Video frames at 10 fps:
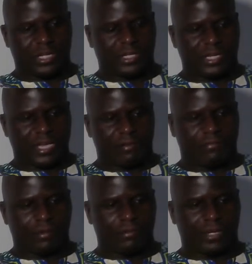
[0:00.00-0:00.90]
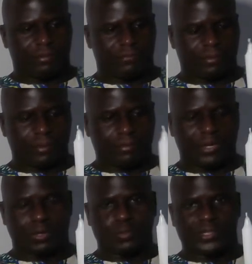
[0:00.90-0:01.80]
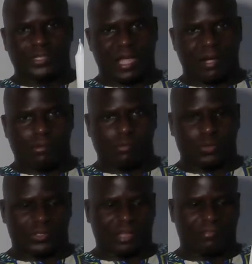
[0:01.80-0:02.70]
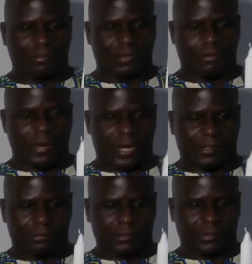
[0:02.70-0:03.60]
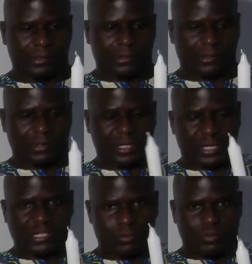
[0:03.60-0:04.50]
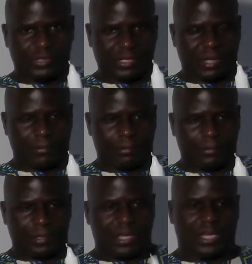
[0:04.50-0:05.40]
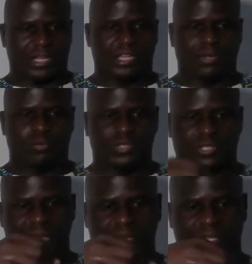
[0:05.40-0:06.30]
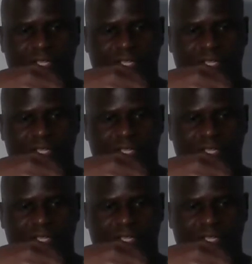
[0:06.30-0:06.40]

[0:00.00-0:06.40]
there from the middle we start. We start from the bottom, and then we start. And then we start